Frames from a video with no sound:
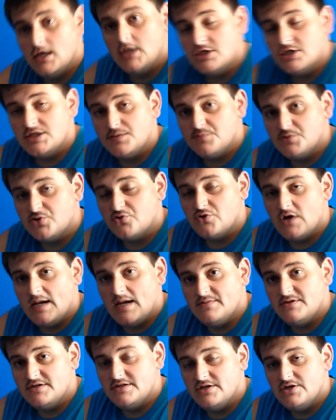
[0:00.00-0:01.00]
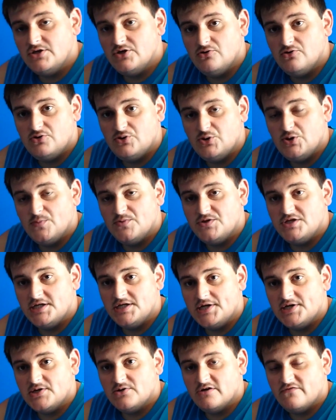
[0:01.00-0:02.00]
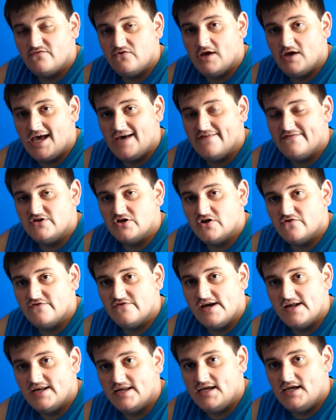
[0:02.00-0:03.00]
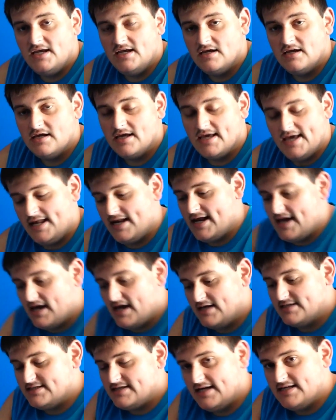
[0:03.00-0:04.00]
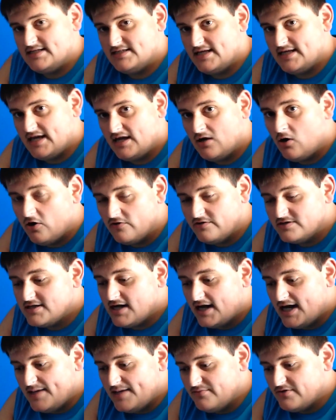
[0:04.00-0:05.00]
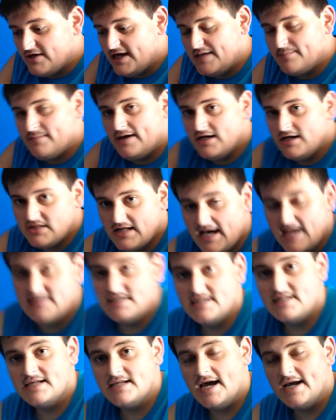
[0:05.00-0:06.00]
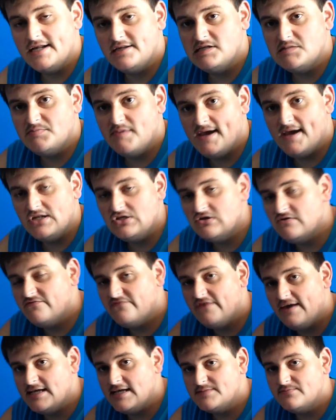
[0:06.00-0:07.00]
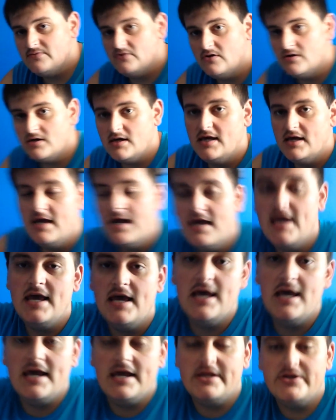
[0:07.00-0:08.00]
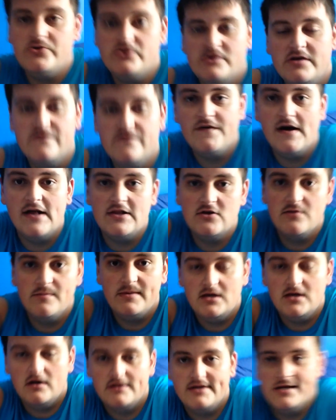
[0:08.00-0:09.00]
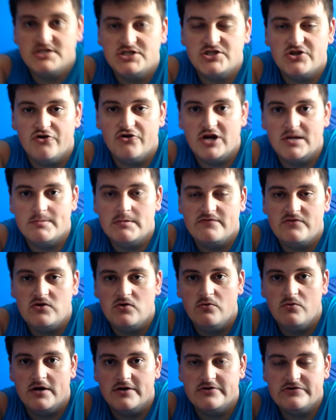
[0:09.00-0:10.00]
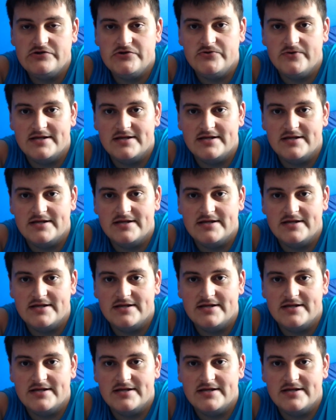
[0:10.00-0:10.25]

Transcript: Subscribe to the YouTube channel if you haven't already. And as I say all the time, like my classic 90s page on Facebook. And you can follow me on Instagram if you want to.